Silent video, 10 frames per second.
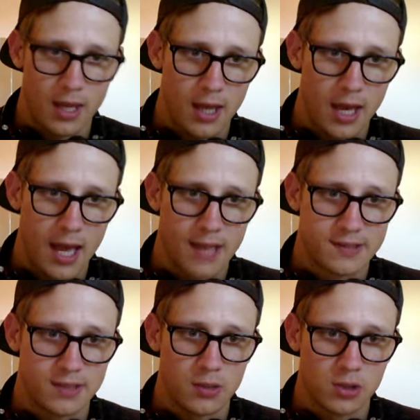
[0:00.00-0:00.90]
as
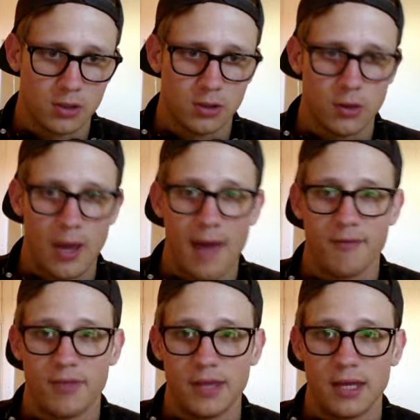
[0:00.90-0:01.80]
usual, you have
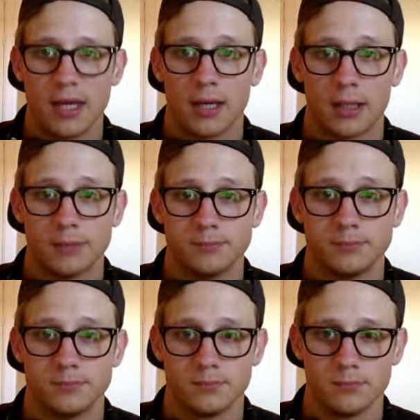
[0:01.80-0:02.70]
the
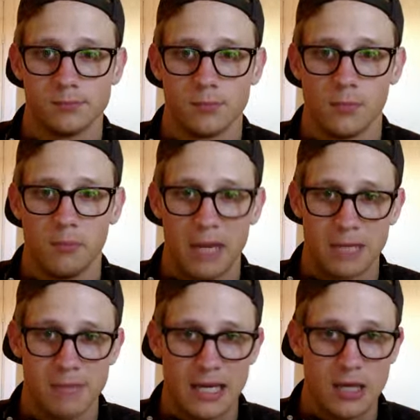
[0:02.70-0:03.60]
main
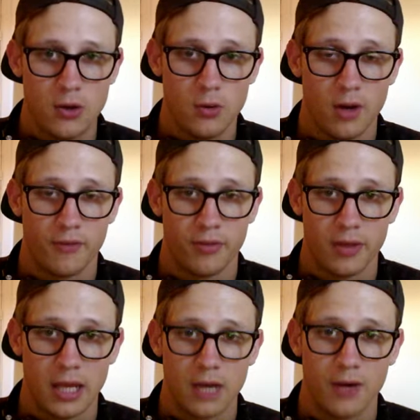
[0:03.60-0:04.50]
menu of
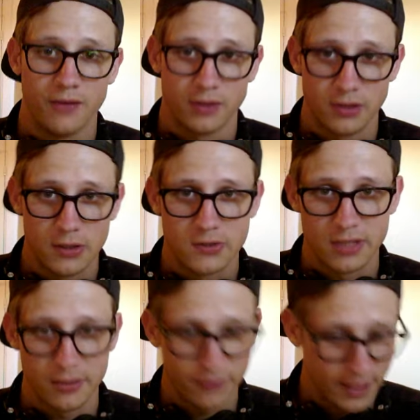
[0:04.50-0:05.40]
the graphical user
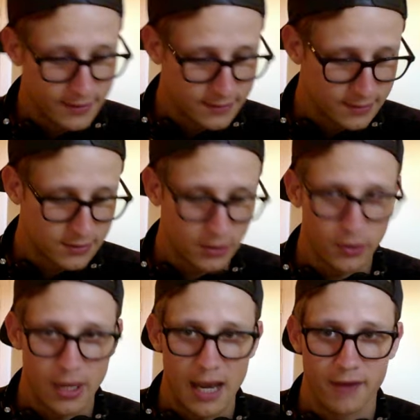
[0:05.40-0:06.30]
interface. So you
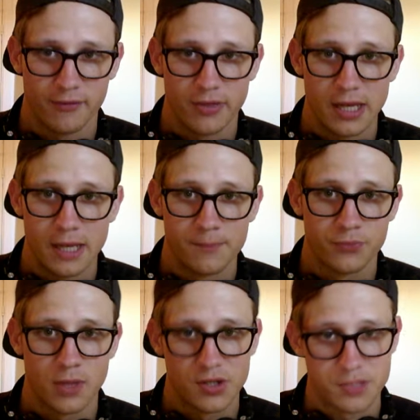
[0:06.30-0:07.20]
have the
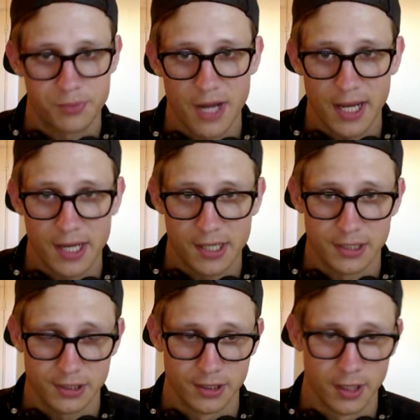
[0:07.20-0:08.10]
sprite
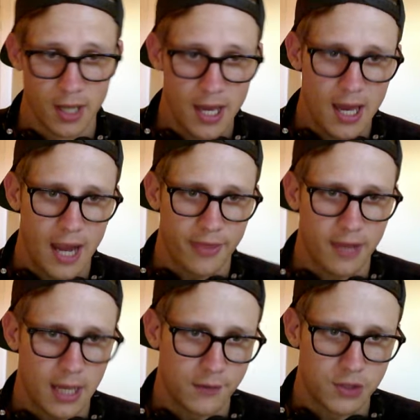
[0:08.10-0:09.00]
editor. I think
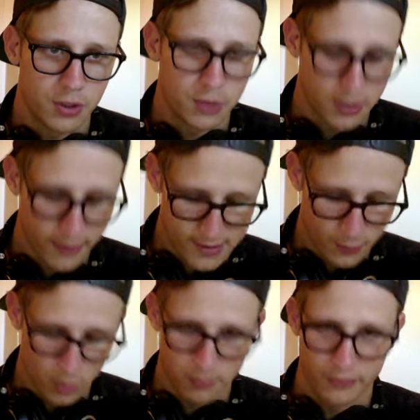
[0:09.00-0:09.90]
I've showed you this
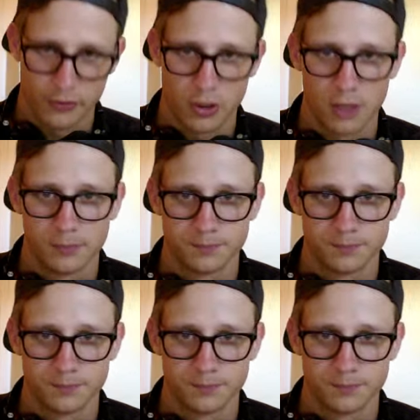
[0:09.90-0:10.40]
one before.